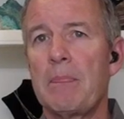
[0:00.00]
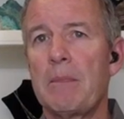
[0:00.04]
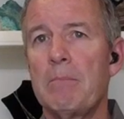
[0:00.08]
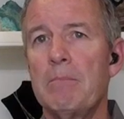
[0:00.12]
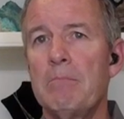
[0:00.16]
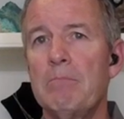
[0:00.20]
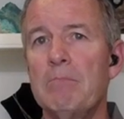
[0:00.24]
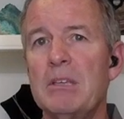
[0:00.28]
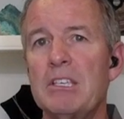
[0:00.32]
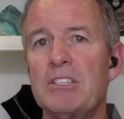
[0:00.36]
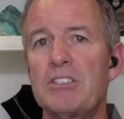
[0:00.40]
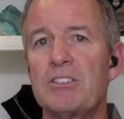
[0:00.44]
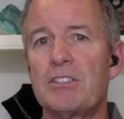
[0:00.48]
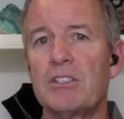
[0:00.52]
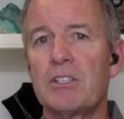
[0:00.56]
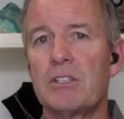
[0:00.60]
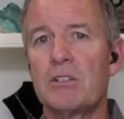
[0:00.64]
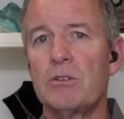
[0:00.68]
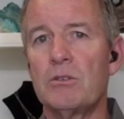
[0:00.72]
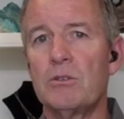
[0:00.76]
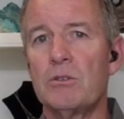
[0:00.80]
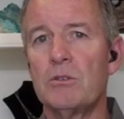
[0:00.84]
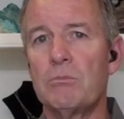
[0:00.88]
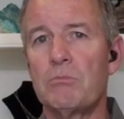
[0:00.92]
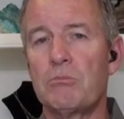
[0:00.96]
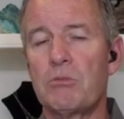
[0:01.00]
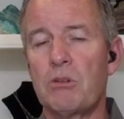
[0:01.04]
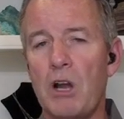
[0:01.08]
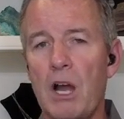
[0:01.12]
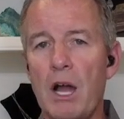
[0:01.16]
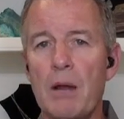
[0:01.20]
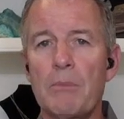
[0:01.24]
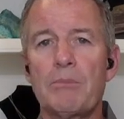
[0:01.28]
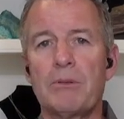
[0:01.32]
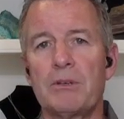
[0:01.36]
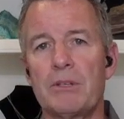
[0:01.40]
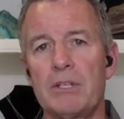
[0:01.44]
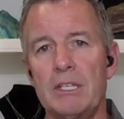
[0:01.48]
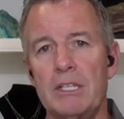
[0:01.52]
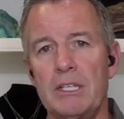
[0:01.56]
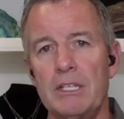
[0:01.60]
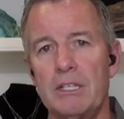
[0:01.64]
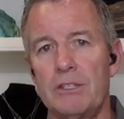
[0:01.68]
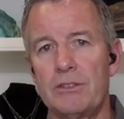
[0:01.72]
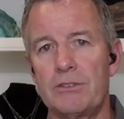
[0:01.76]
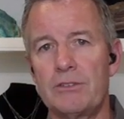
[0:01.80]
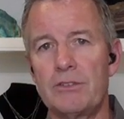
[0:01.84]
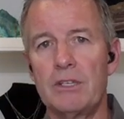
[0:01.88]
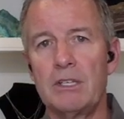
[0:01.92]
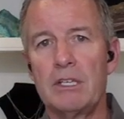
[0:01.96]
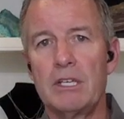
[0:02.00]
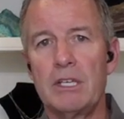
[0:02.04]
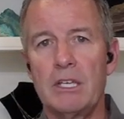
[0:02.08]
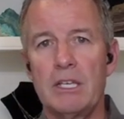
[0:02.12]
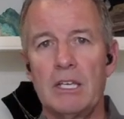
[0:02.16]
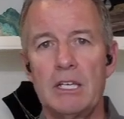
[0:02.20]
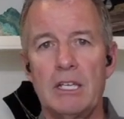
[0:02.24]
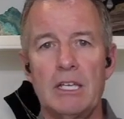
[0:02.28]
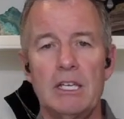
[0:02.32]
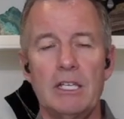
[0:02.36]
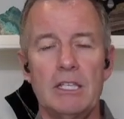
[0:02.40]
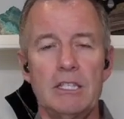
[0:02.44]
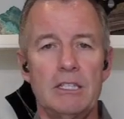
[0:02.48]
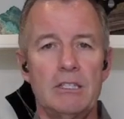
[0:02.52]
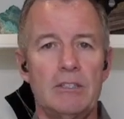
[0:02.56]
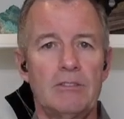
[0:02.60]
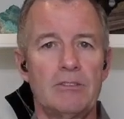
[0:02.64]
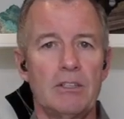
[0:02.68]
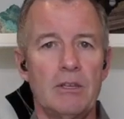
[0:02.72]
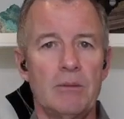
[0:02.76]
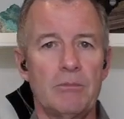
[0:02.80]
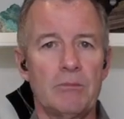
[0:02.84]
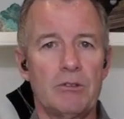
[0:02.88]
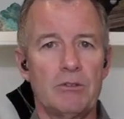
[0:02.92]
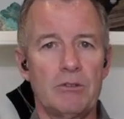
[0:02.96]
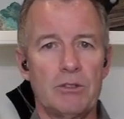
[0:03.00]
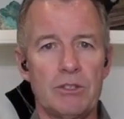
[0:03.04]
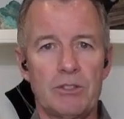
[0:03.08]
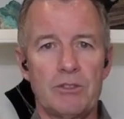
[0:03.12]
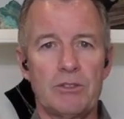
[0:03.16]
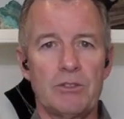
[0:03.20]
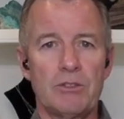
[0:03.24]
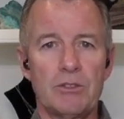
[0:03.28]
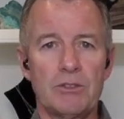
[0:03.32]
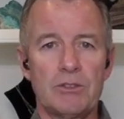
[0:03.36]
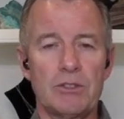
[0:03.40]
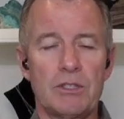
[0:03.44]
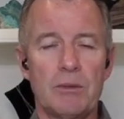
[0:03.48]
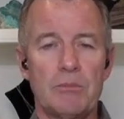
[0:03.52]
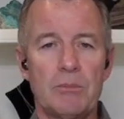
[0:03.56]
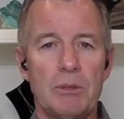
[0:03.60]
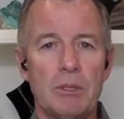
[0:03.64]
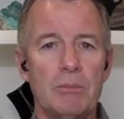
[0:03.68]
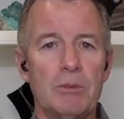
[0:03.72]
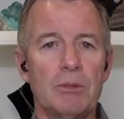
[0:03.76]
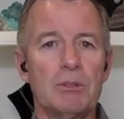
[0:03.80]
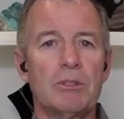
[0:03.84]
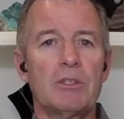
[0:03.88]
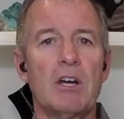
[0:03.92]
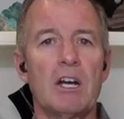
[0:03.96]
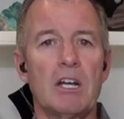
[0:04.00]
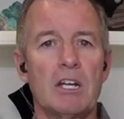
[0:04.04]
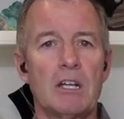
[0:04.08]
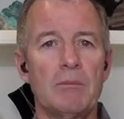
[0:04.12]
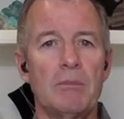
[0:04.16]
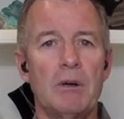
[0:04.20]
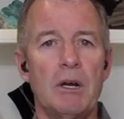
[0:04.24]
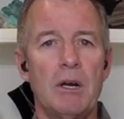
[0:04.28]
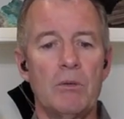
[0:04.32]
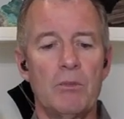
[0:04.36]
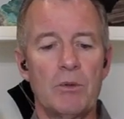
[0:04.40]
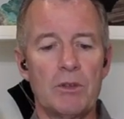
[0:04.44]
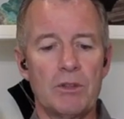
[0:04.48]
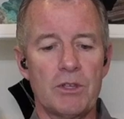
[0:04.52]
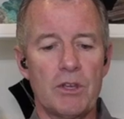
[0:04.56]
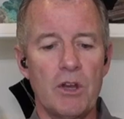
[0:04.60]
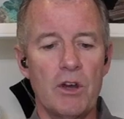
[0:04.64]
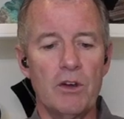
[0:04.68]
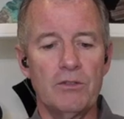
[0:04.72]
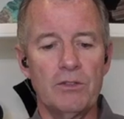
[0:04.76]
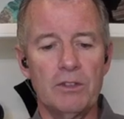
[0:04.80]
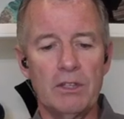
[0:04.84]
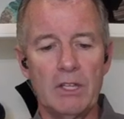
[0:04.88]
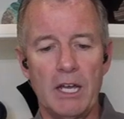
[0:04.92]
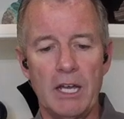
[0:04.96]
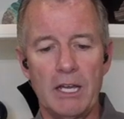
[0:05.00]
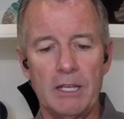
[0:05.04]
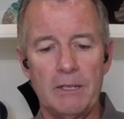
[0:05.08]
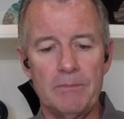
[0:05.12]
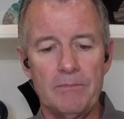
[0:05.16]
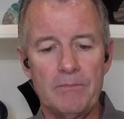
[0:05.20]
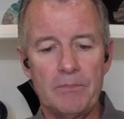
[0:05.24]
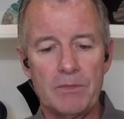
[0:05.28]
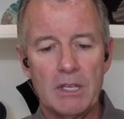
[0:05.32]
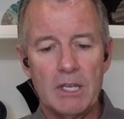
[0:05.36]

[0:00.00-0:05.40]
mystical properties in some crystals that people talk about with covellite,